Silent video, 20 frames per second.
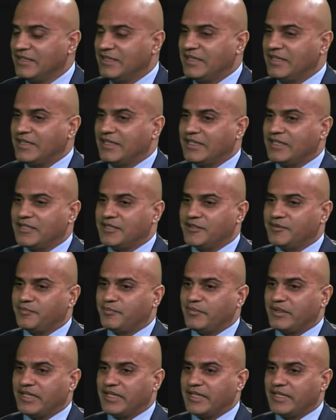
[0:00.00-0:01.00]

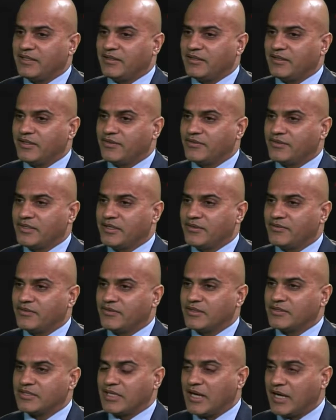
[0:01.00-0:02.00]
and it's
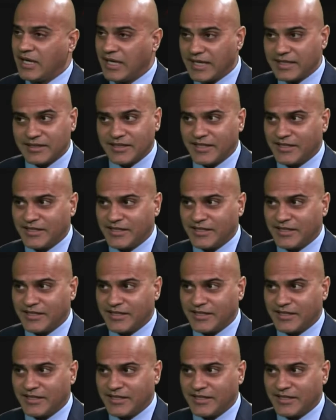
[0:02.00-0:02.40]
a highlight